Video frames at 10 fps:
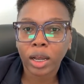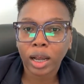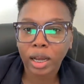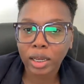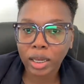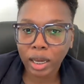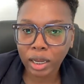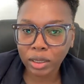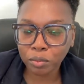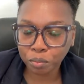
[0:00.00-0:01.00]

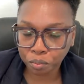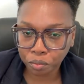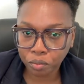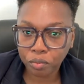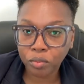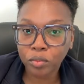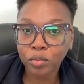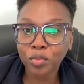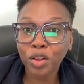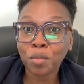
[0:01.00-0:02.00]
Again,
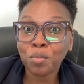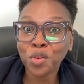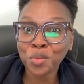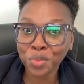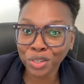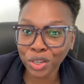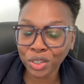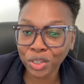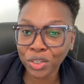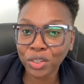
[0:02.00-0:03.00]
both
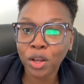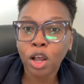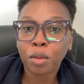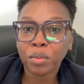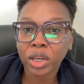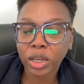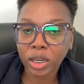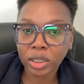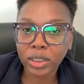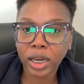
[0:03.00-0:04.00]
processes
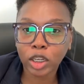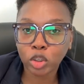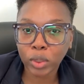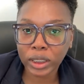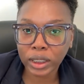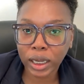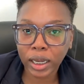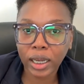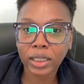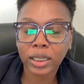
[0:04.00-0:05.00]
begins at
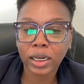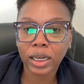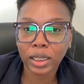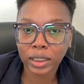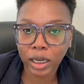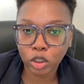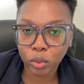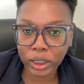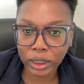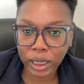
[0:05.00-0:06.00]
USCIS and ends at
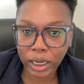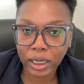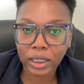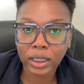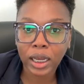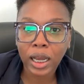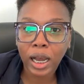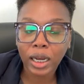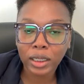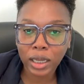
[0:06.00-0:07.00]
USCIS.
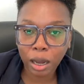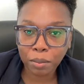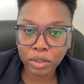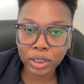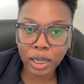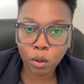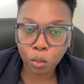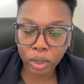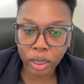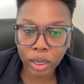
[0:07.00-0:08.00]
And it happens that
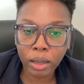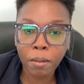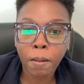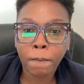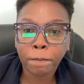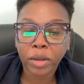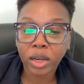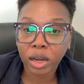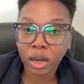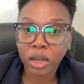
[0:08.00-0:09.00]
way
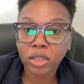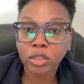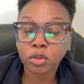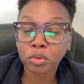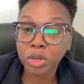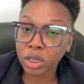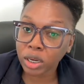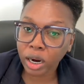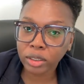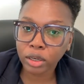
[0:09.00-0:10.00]
because green
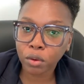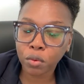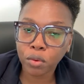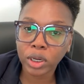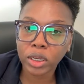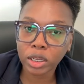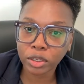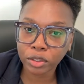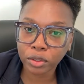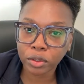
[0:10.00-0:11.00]
cards are only
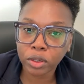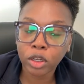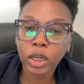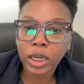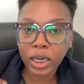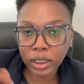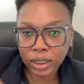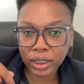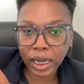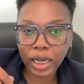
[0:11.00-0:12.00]
issued
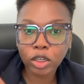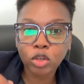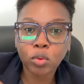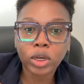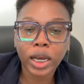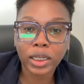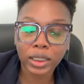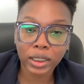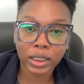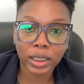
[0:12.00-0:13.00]
inside the United
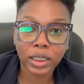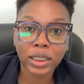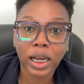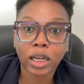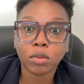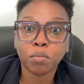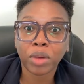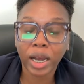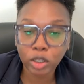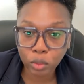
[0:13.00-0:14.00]
States and
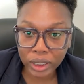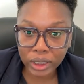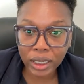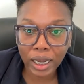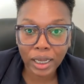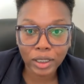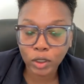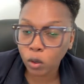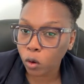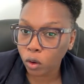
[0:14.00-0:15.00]
by USCIS
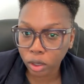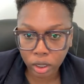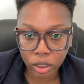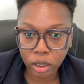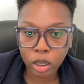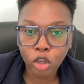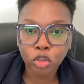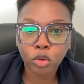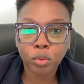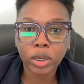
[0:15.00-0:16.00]
only.
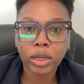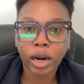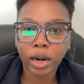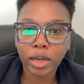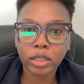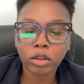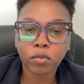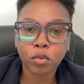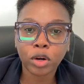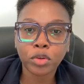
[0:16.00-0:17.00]
So regardless of
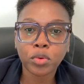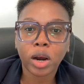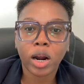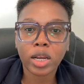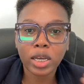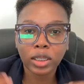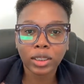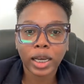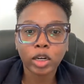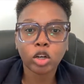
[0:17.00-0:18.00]
where you are,
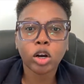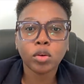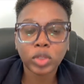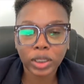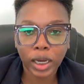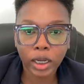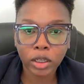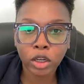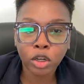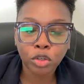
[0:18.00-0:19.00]
inside or outside,
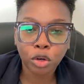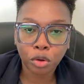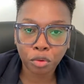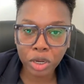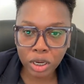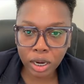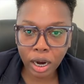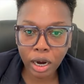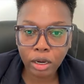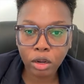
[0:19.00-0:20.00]
your green
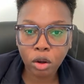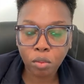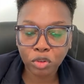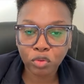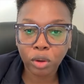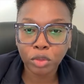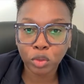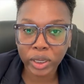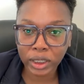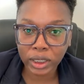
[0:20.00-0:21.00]
card comes from
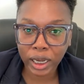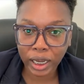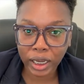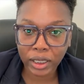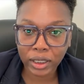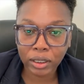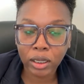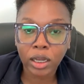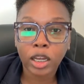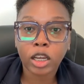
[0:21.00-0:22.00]
USCIS.
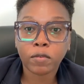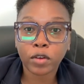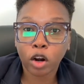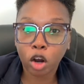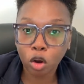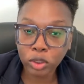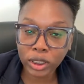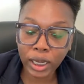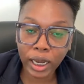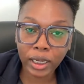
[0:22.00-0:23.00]
If you're
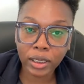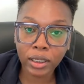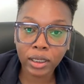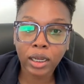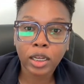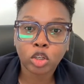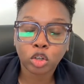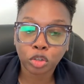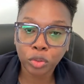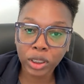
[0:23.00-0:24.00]
outside, you're
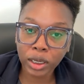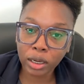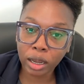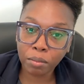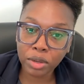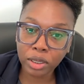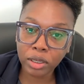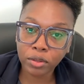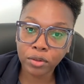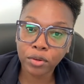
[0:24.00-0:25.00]
using an embassy
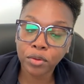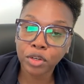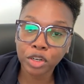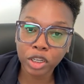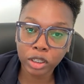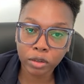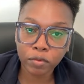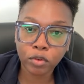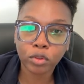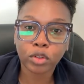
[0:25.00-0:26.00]
to do your
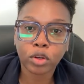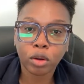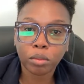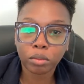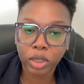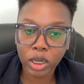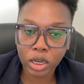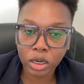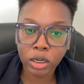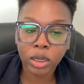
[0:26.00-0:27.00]
interview to come
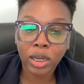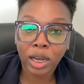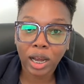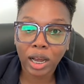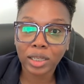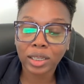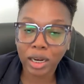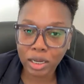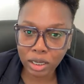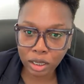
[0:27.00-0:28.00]
in as a
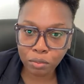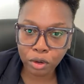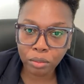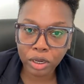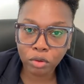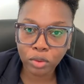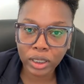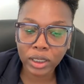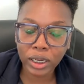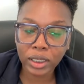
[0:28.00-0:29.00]
legal permanent
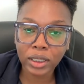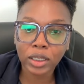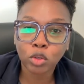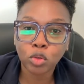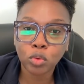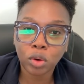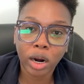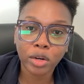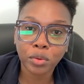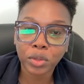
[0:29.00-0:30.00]
resident, you
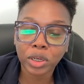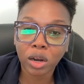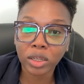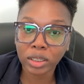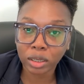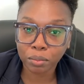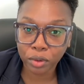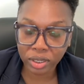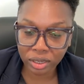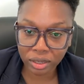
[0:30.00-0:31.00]
are doing consular
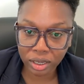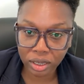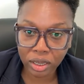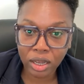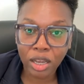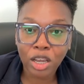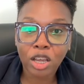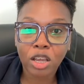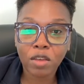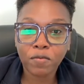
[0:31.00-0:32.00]
processing.
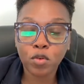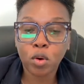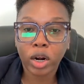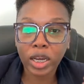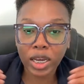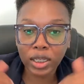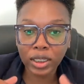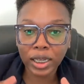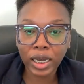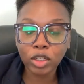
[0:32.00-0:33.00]
If you are
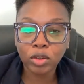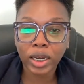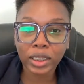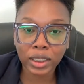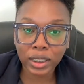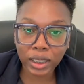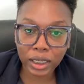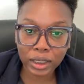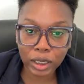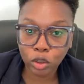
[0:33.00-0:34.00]
inside the United
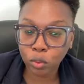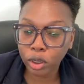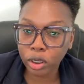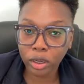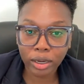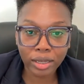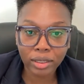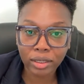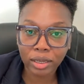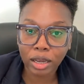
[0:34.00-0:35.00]
States and you're working on that
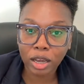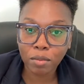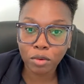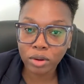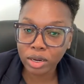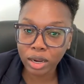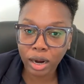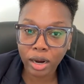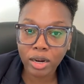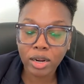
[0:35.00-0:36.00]
same green
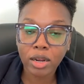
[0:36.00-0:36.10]
card